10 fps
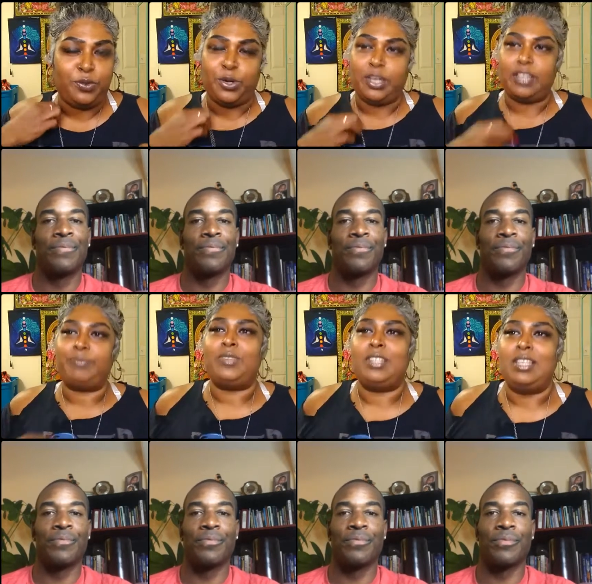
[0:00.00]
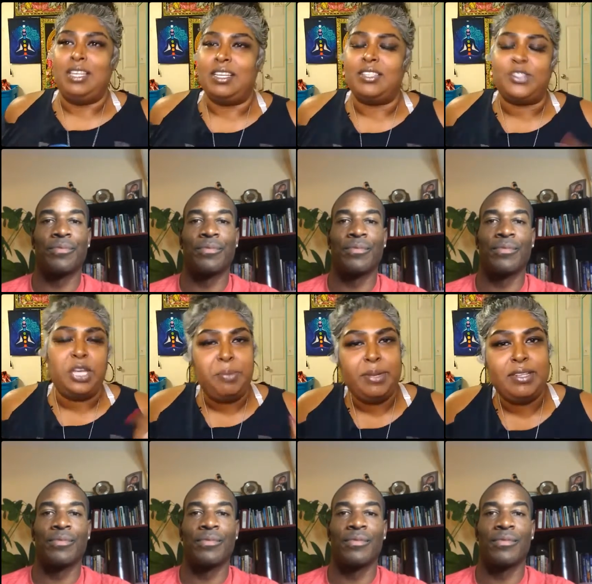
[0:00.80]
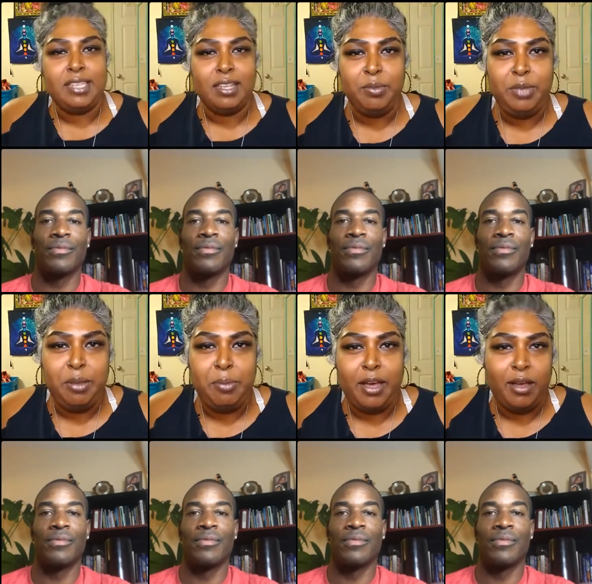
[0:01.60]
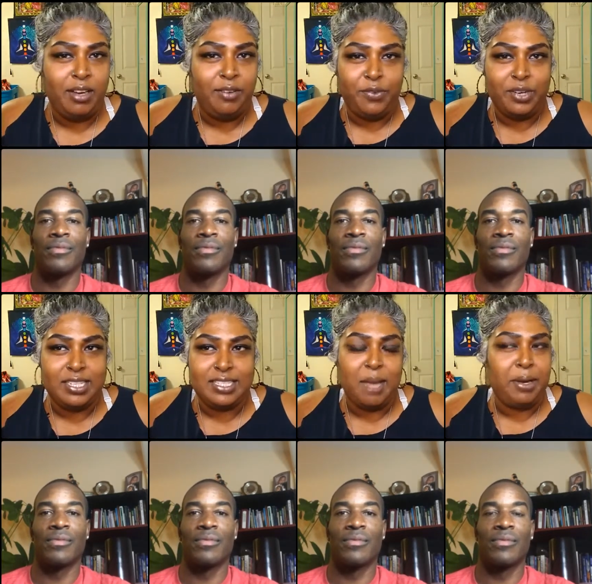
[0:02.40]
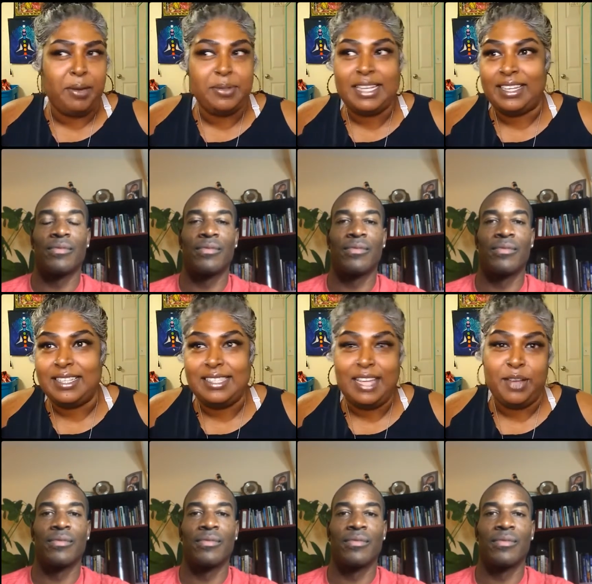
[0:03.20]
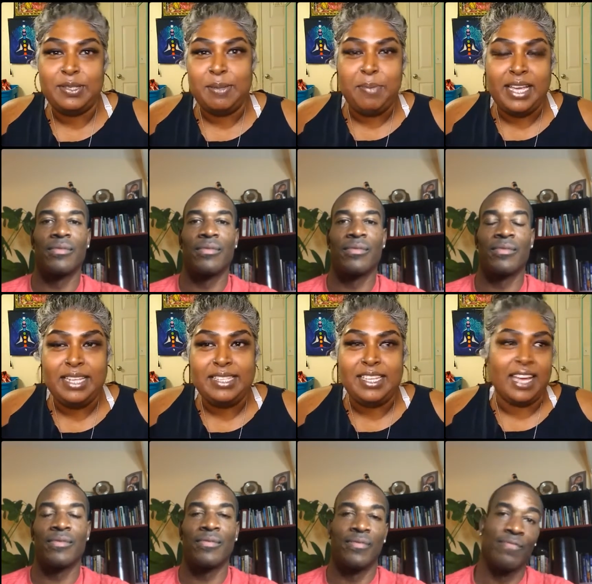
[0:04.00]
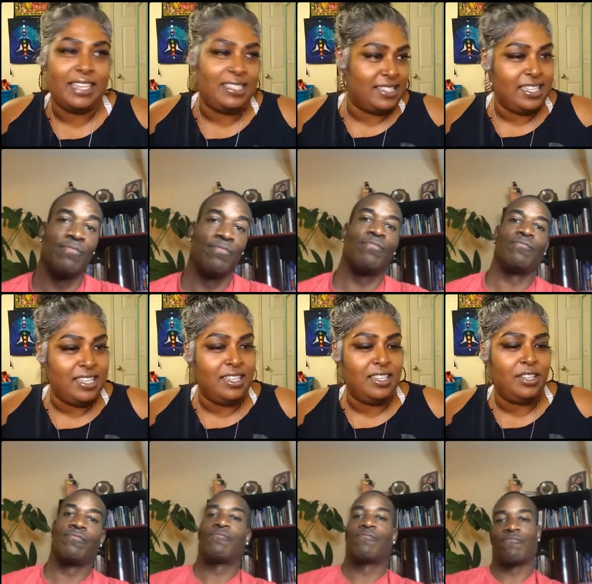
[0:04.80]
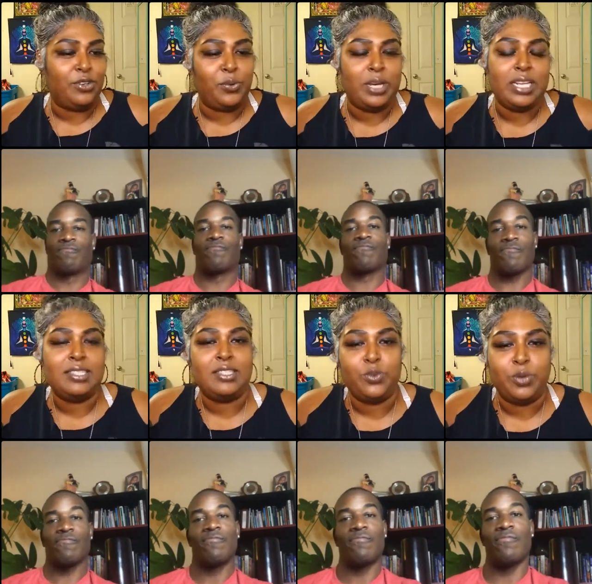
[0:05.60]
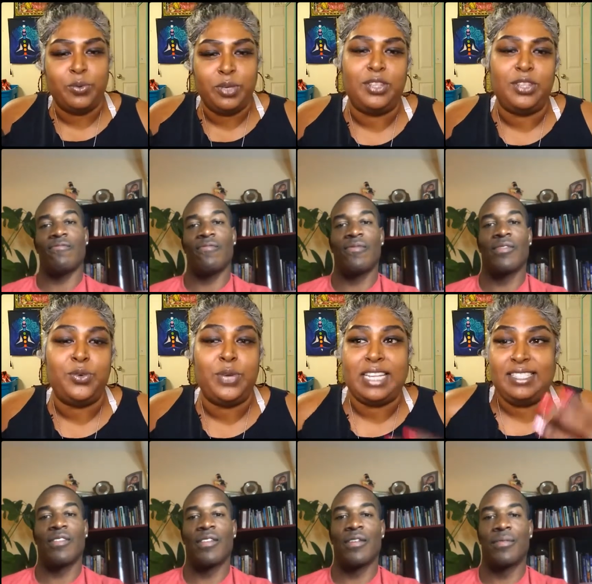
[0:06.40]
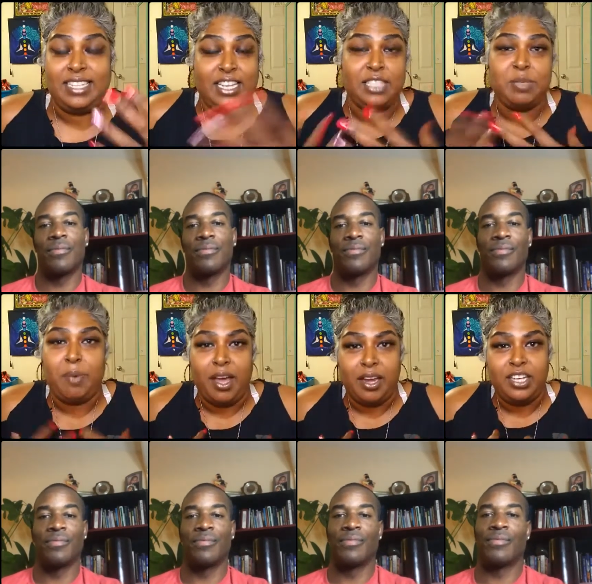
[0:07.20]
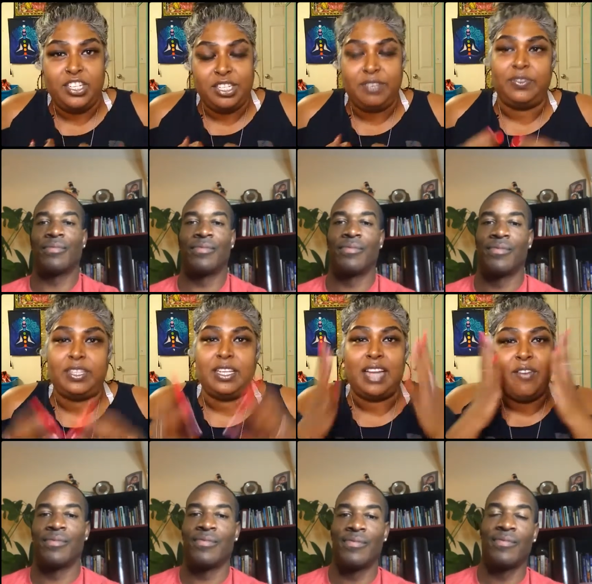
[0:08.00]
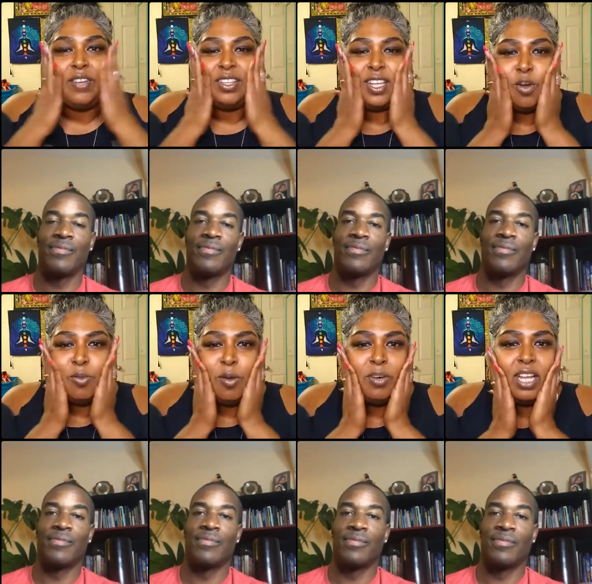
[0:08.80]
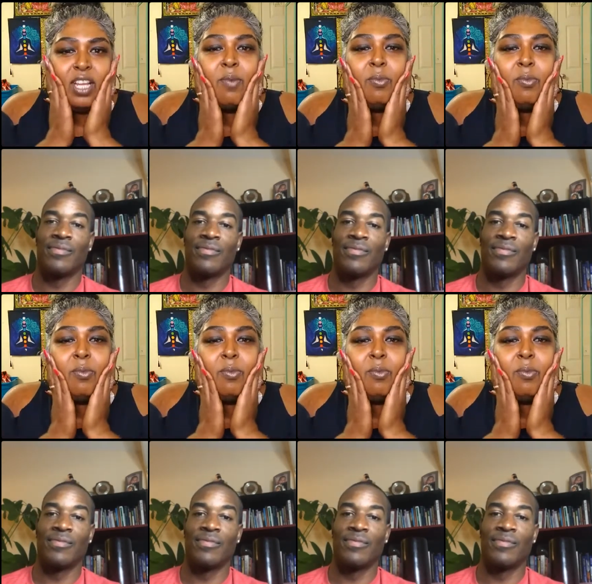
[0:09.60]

Speaker 1: Florida. And so he'd been telling me about it for this time, and I was like, "It sounds amazing. I see, you know, what it's doing with you, and I seen his body shifted, everything. I remember like a